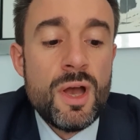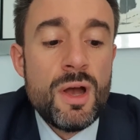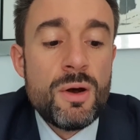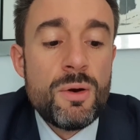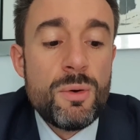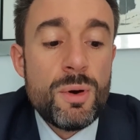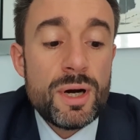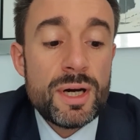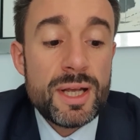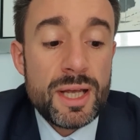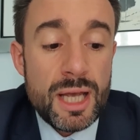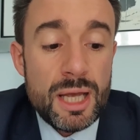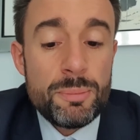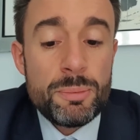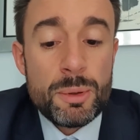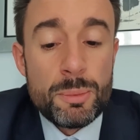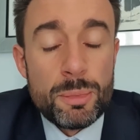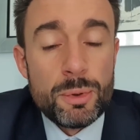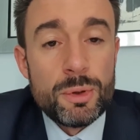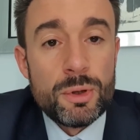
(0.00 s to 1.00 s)
who are
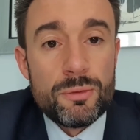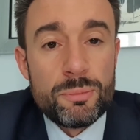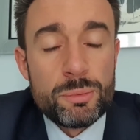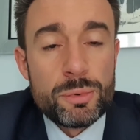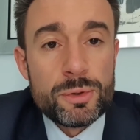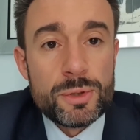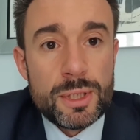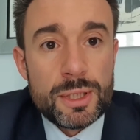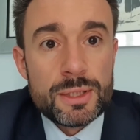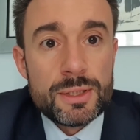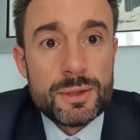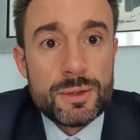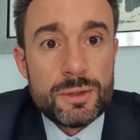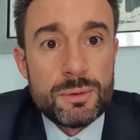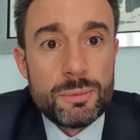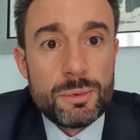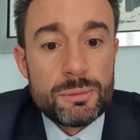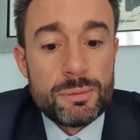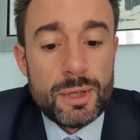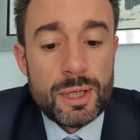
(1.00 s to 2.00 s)
capable of protecting
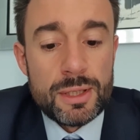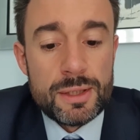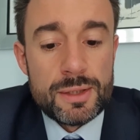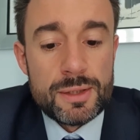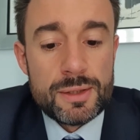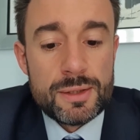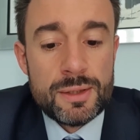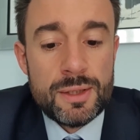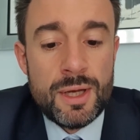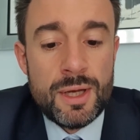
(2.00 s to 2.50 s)
human rights.